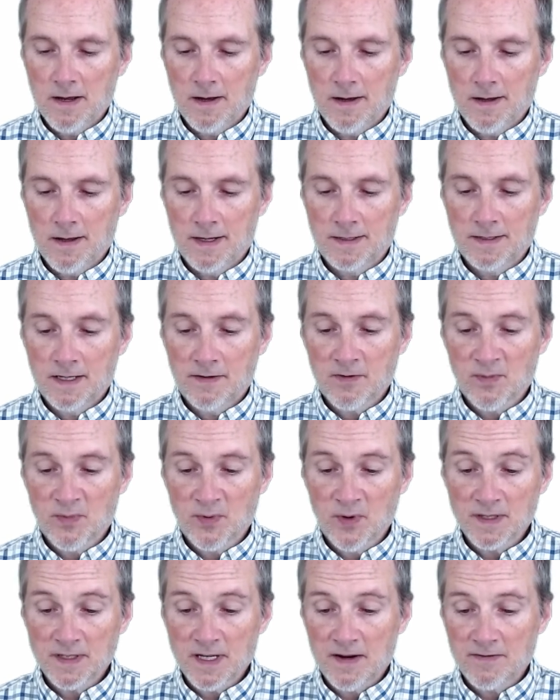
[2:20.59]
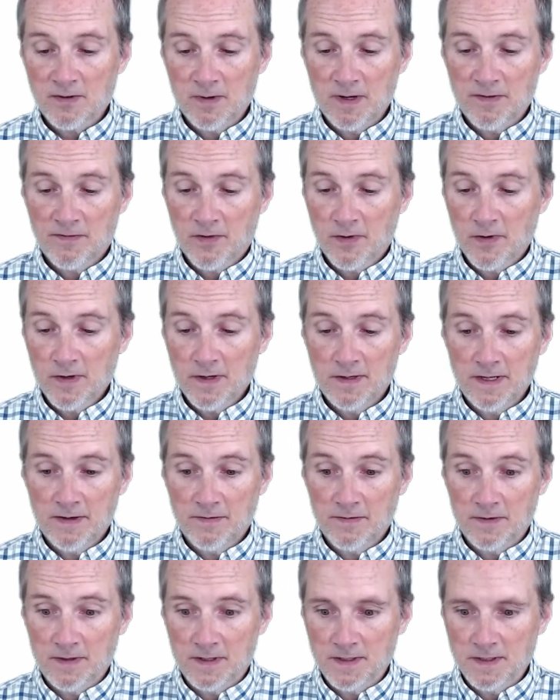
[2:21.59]
at different points I have to refer to
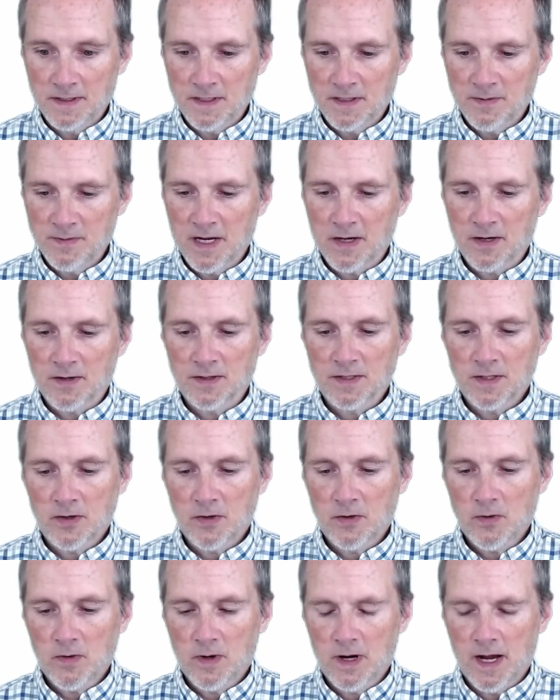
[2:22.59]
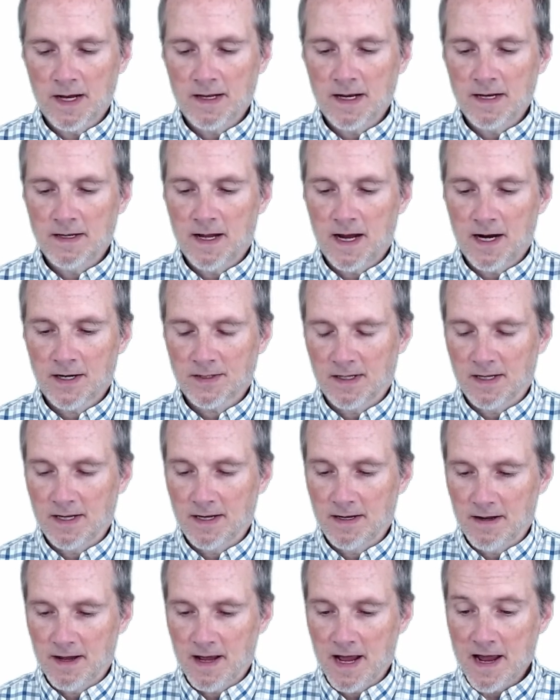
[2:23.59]
different decision makers. So I need to actually
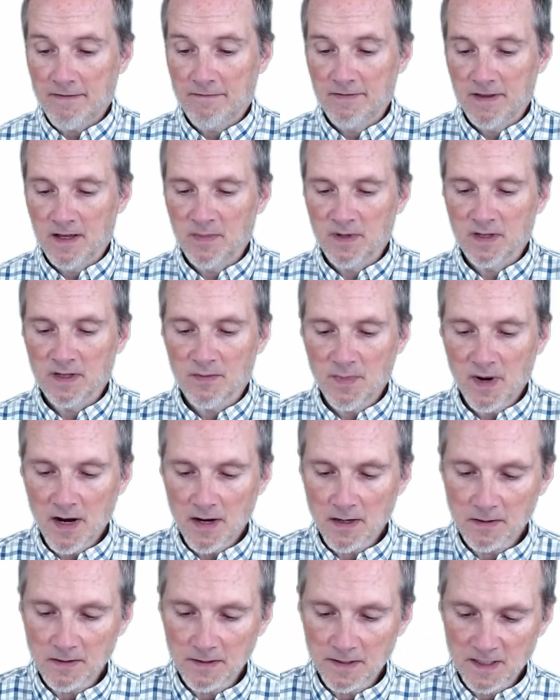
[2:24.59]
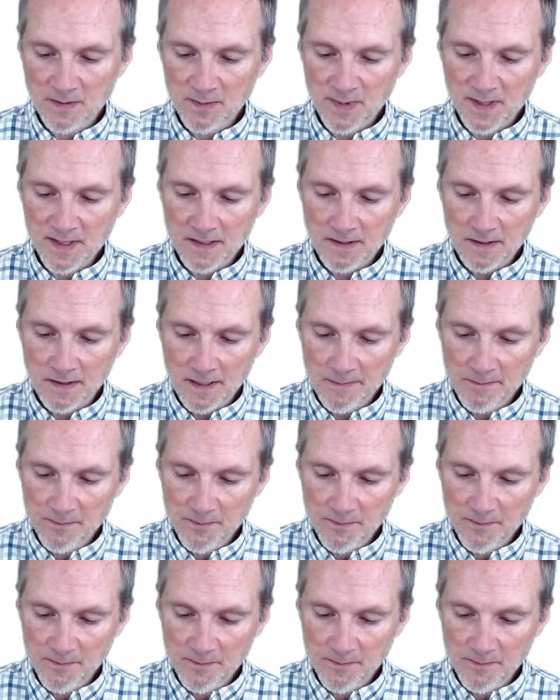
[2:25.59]
have them in the model explicitly.